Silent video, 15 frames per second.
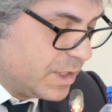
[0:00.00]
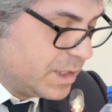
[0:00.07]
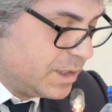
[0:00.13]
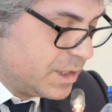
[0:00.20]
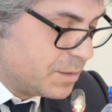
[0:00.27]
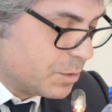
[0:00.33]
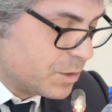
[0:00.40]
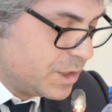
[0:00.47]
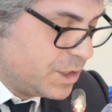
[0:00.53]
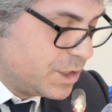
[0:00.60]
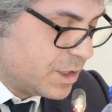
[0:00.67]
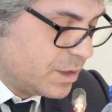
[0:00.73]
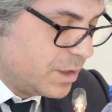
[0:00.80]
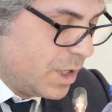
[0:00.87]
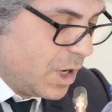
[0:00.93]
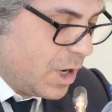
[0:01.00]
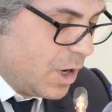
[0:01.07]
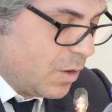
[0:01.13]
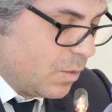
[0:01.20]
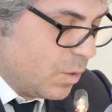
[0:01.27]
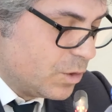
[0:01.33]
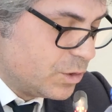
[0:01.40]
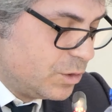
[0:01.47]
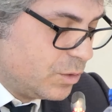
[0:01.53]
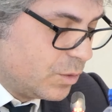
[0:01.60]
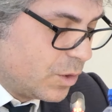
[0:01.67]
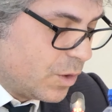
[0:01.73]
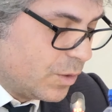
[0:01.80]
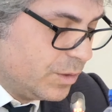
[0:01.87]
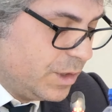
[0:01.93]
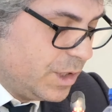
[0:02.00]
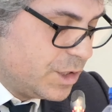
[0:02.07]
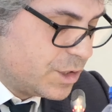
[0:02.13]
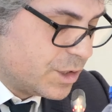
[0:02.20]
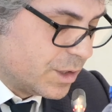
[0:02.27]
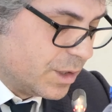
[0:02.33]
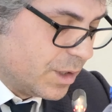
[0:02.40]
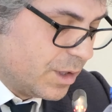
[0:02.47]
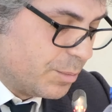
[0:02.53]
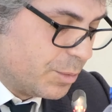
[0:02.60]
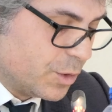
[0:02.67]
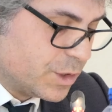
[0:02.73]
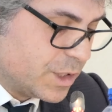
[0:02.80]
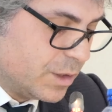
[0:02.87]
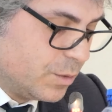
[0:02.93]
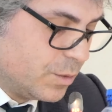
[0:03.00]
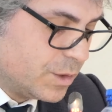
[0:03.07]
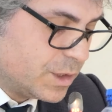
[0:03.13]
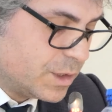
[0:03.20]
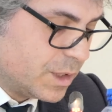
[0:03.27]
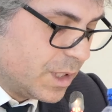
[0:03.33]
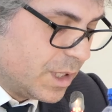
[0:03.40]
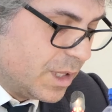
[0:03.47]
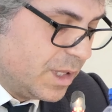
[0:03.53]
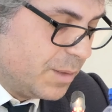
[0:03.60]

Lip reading: disposition was to condition the procedures